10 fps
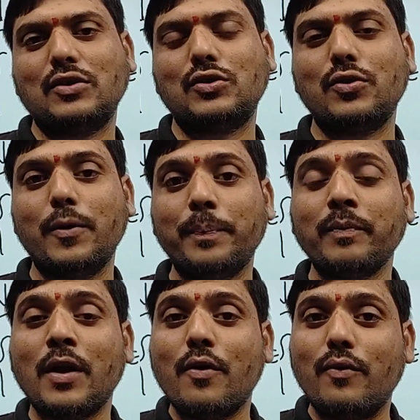
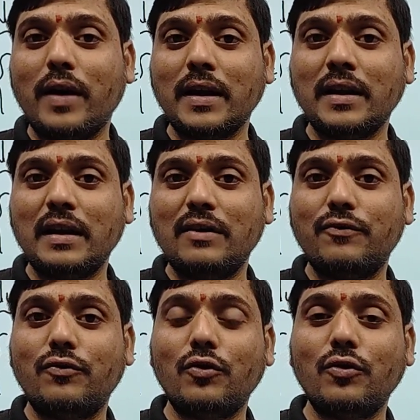So
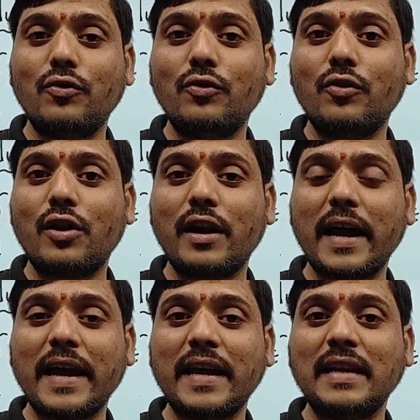1, 4,
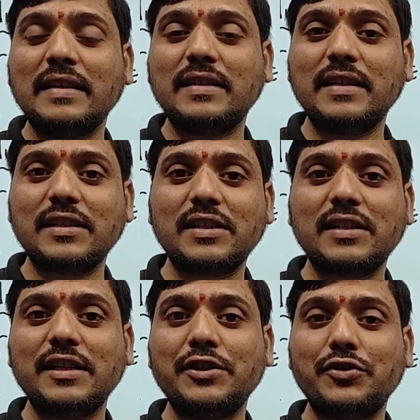9,
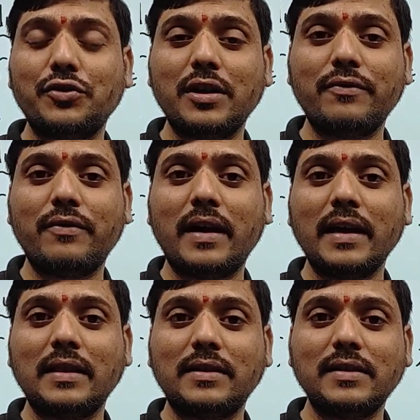16,
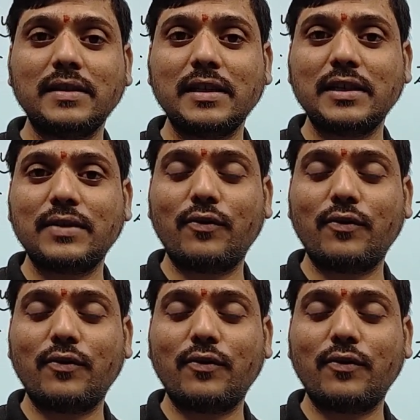25, 36,